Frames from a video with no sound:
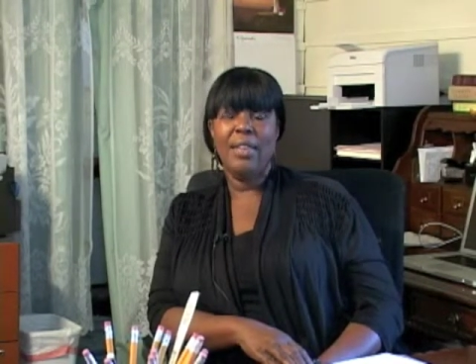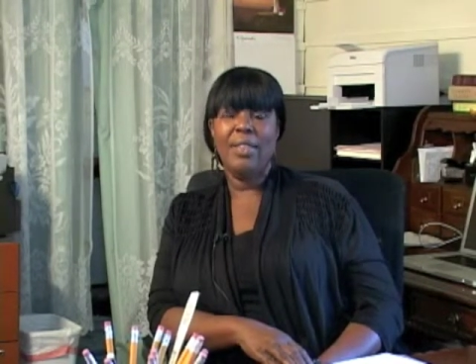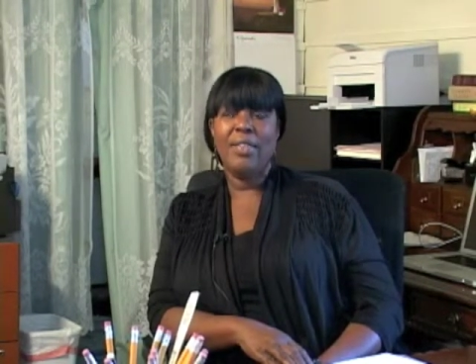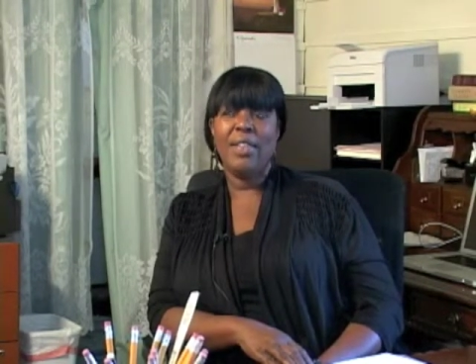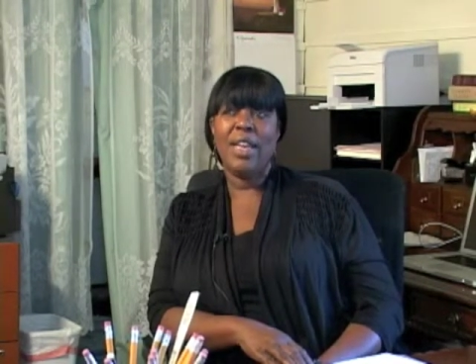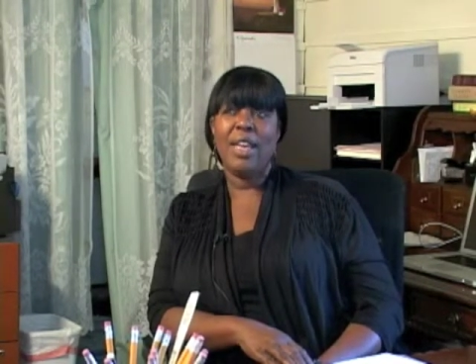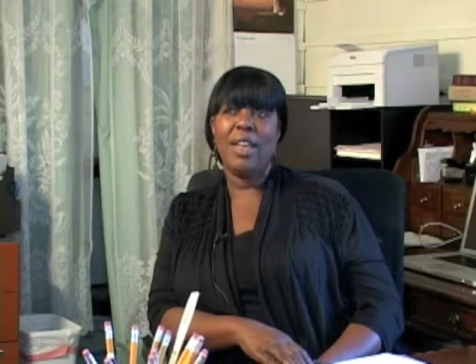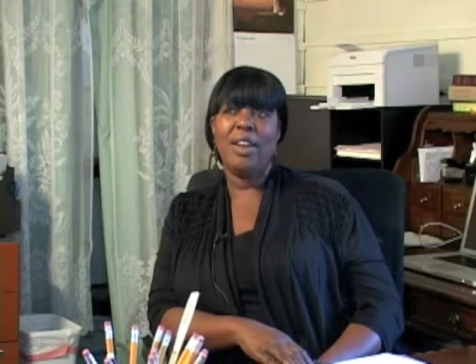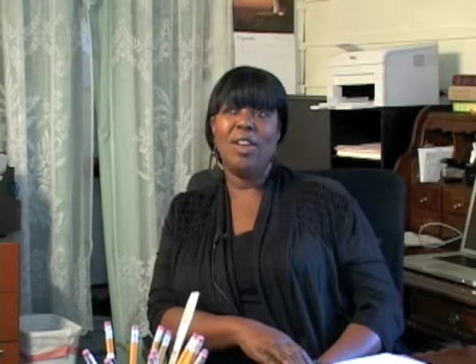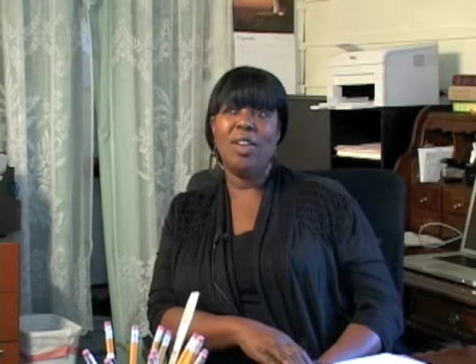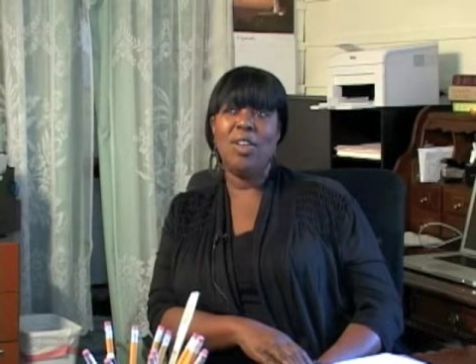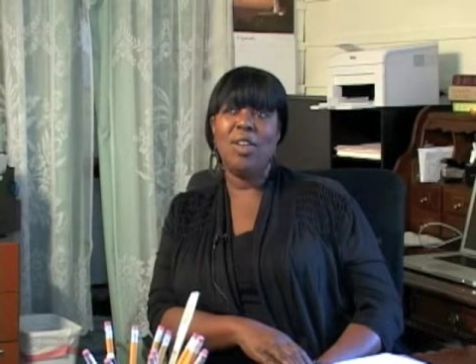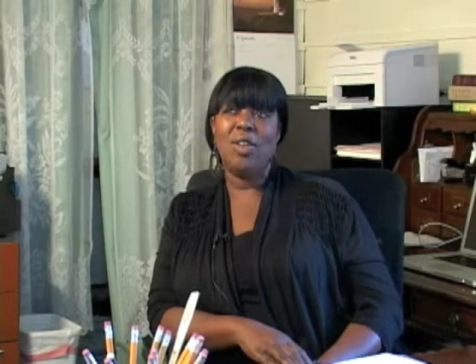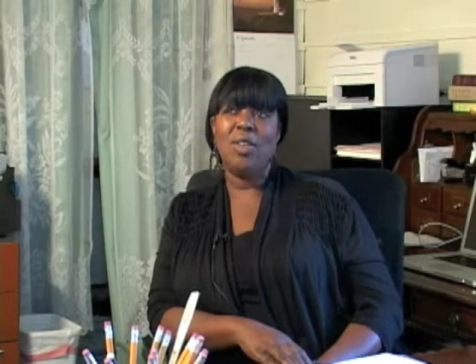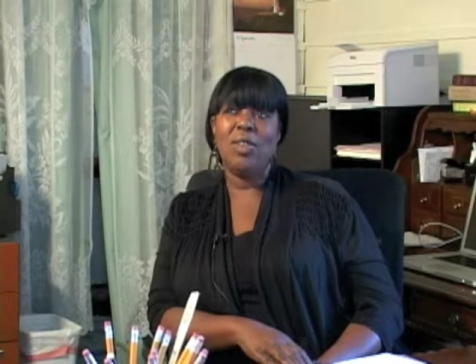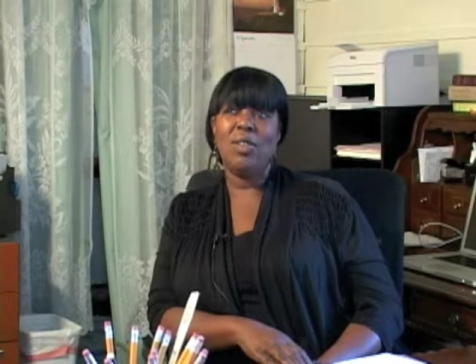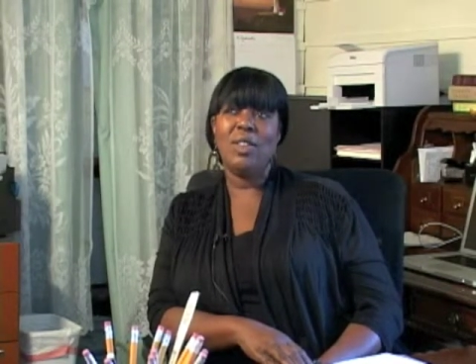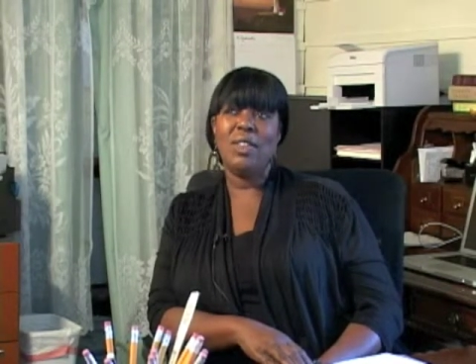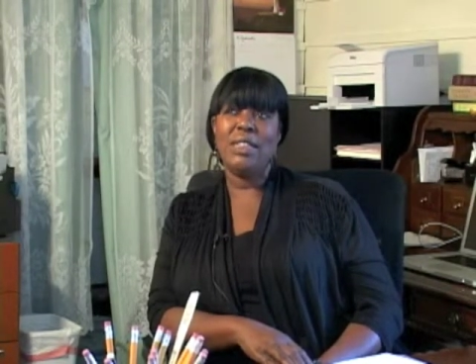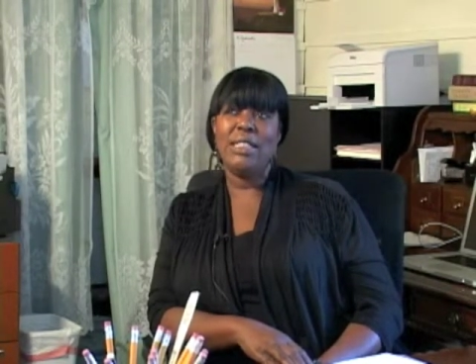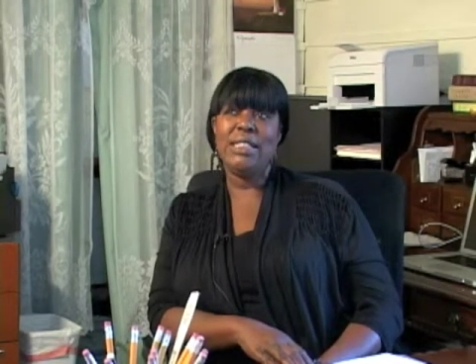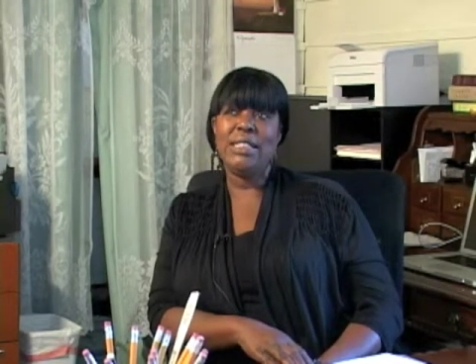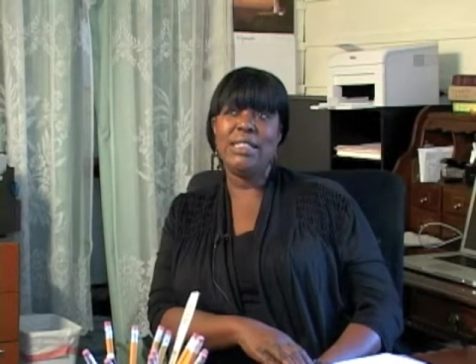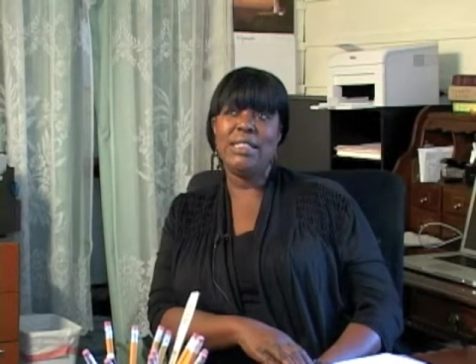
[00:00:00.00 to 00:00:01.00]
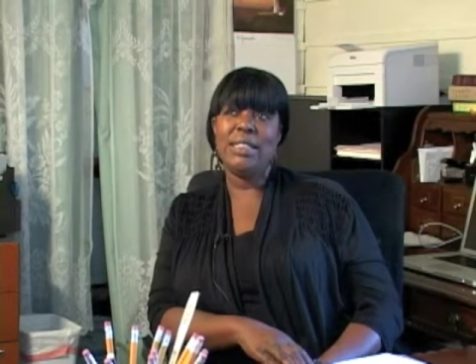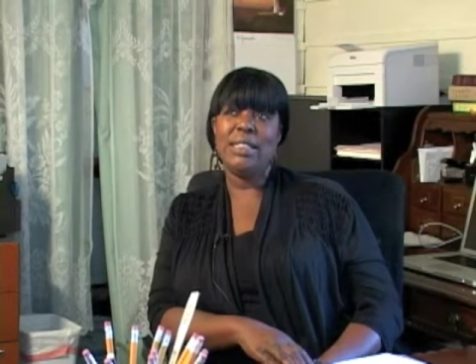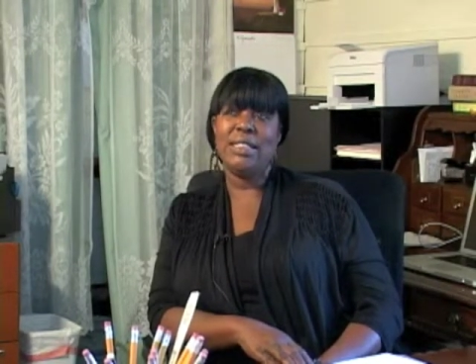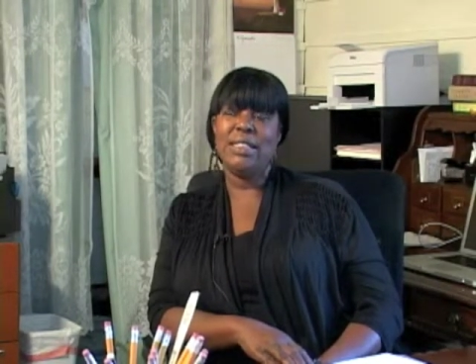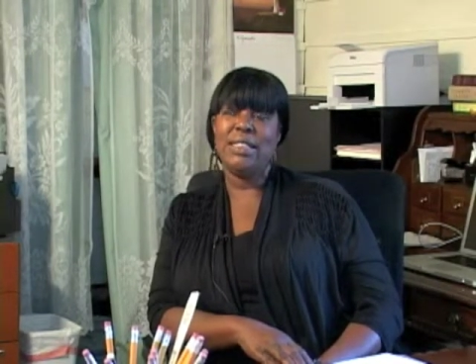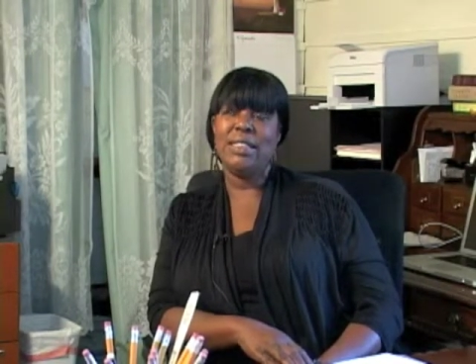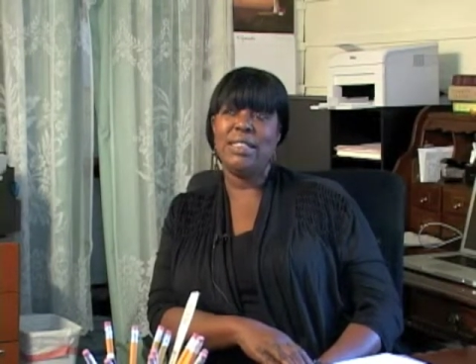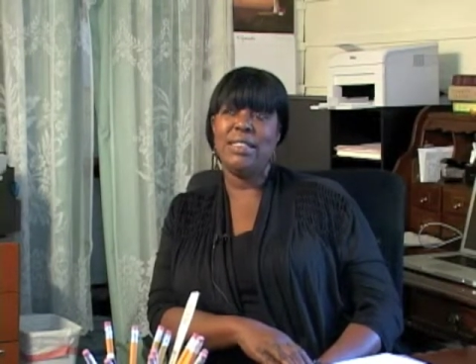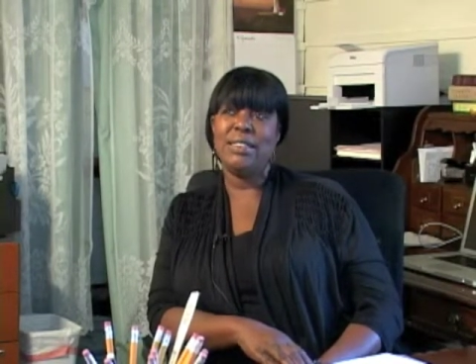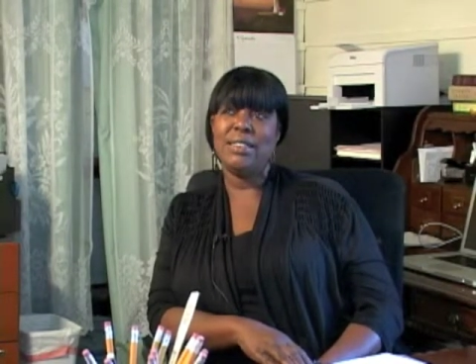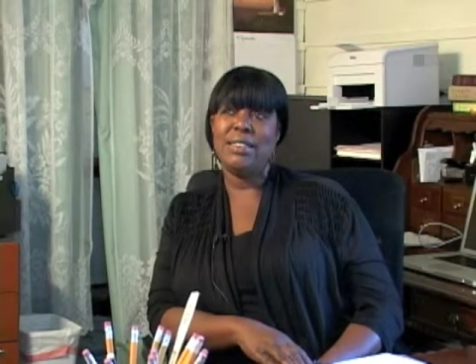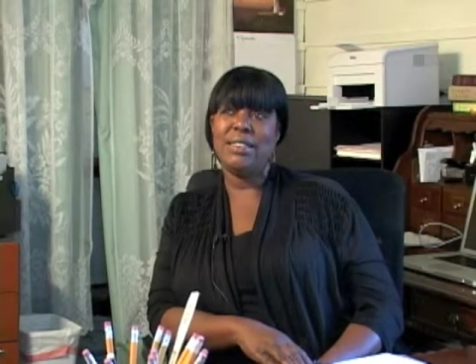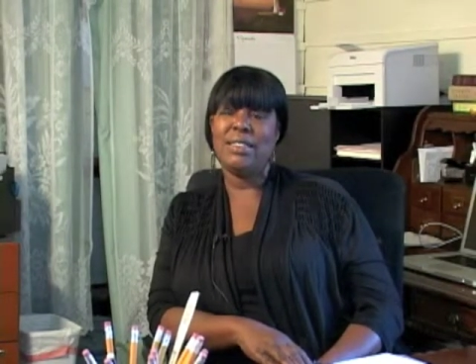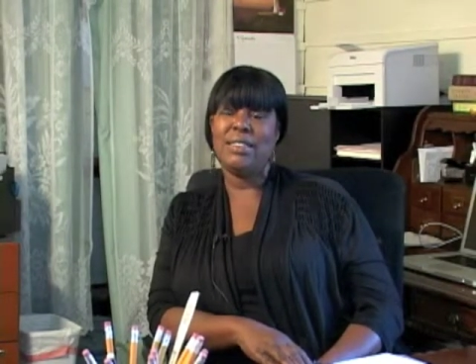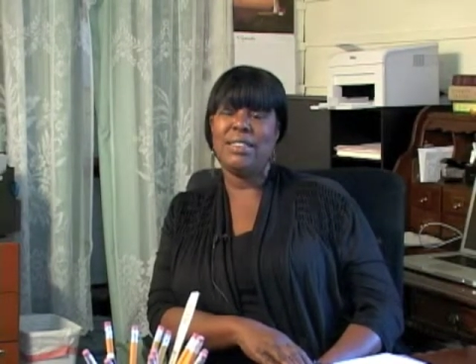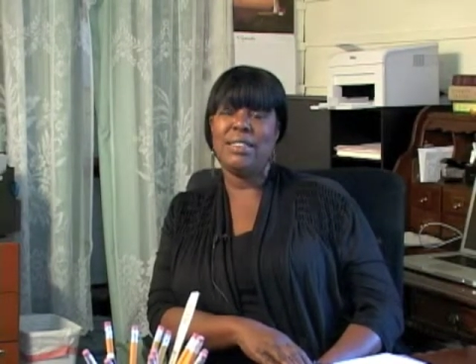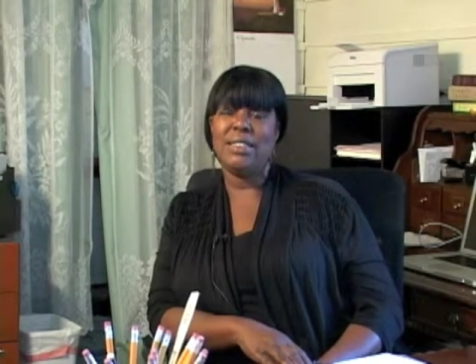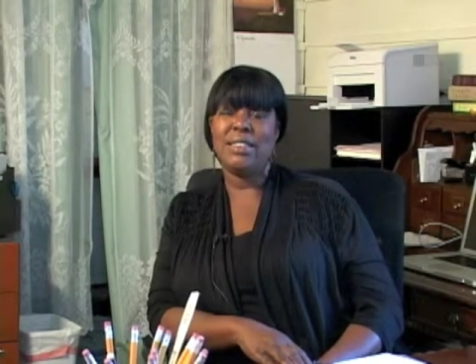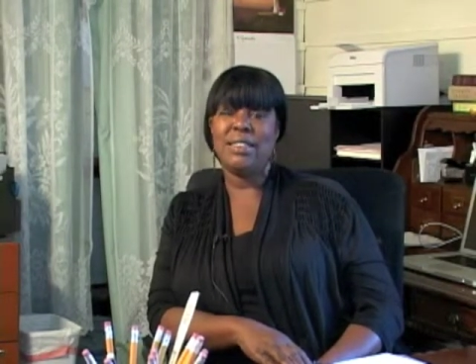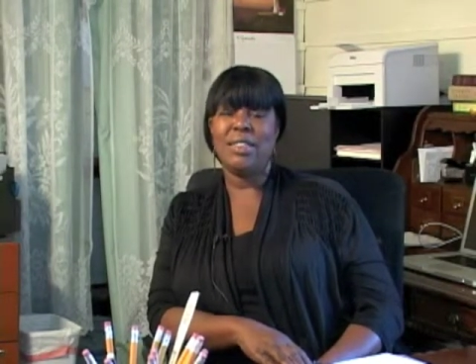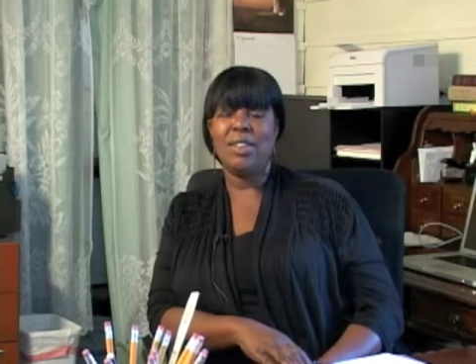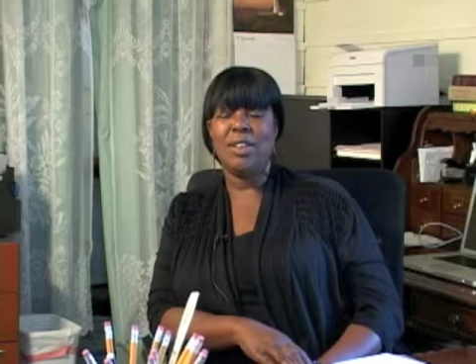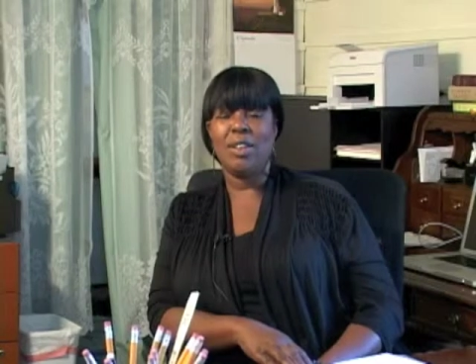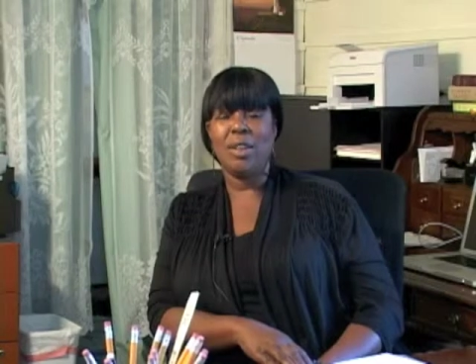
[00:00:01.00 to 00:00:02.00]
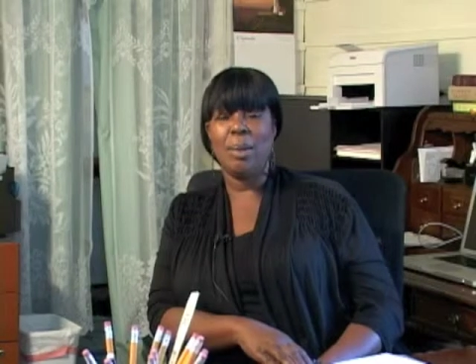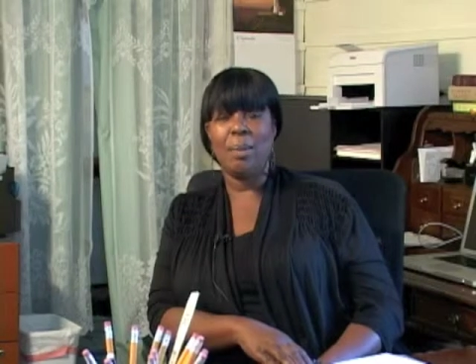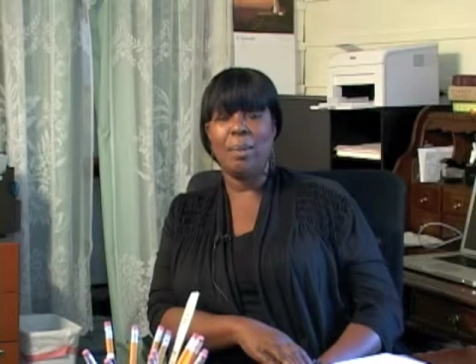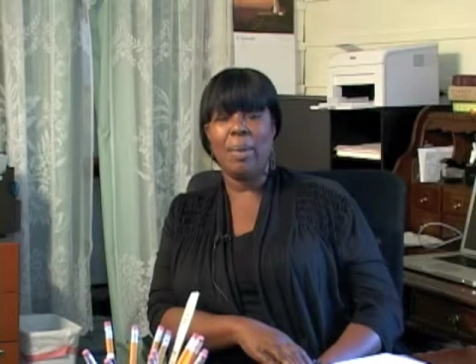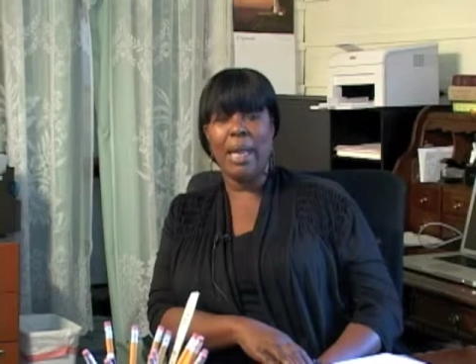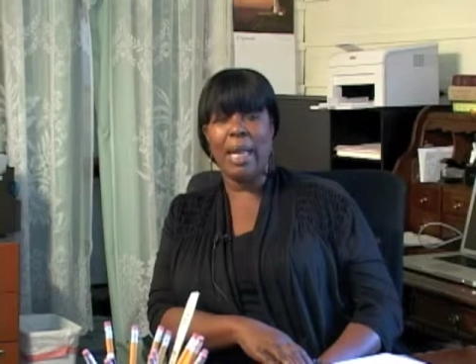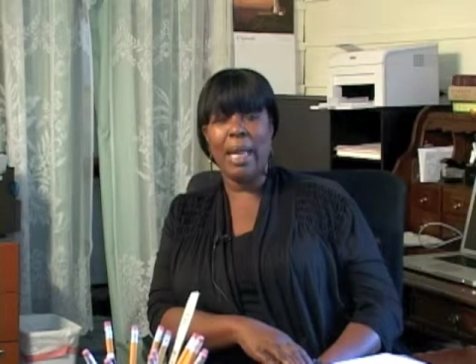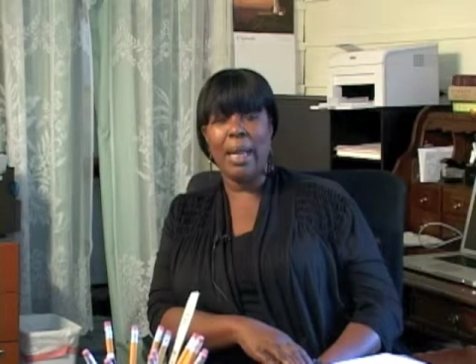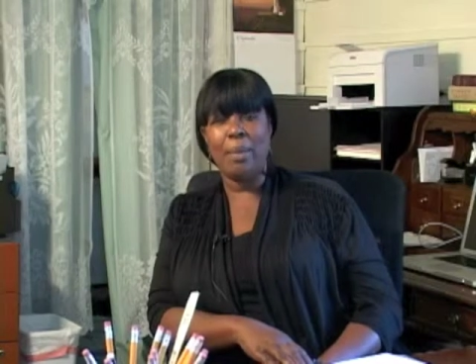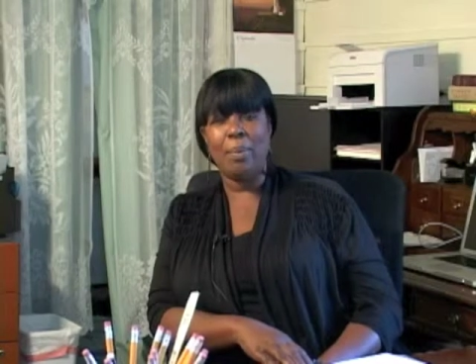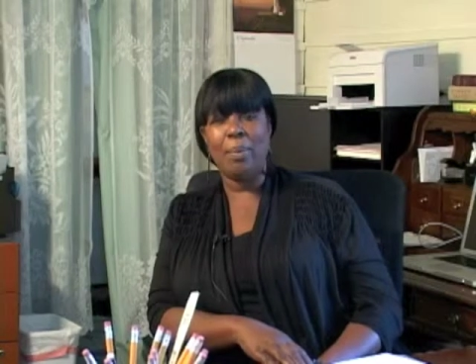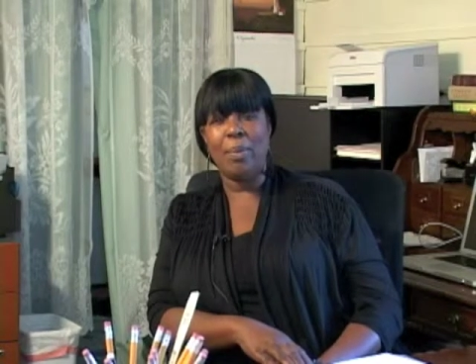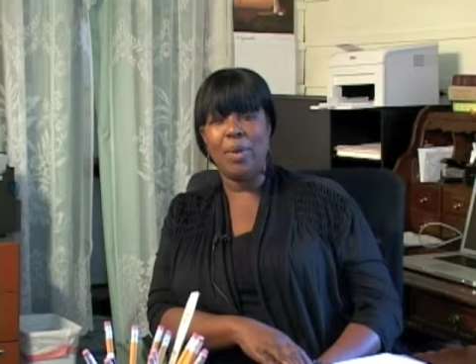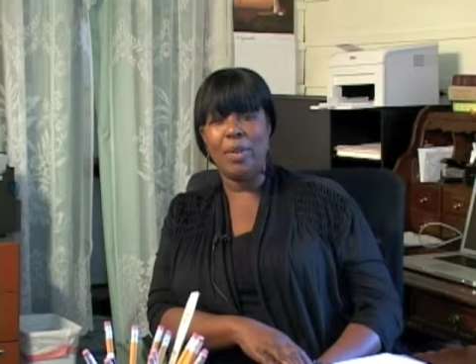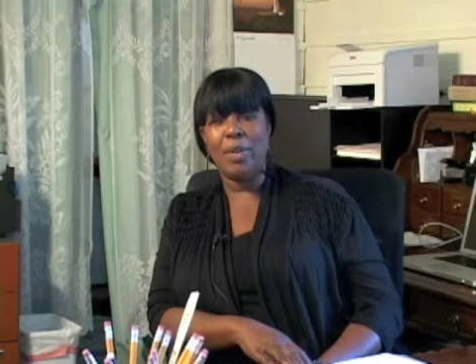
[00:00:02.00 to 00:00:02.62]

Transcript: that old Lisa is on a back